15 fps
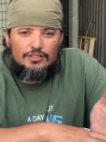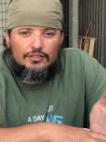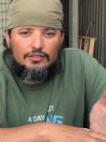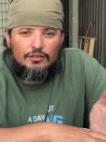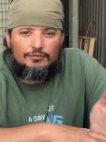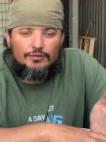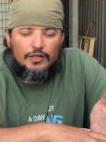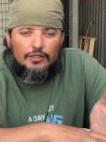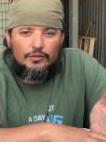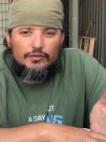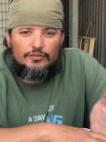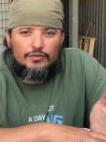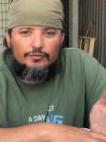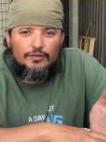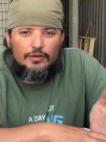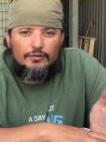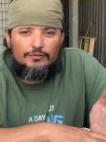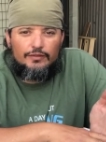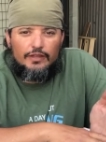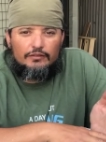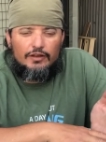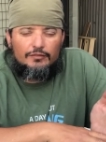a follower of the
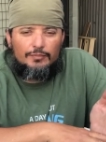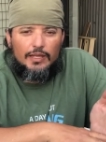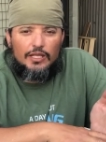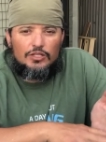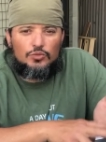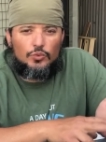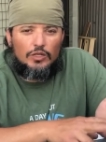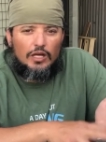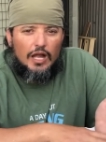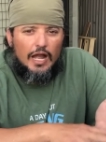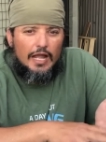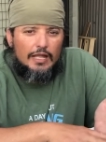FEATHER-RAFT page where I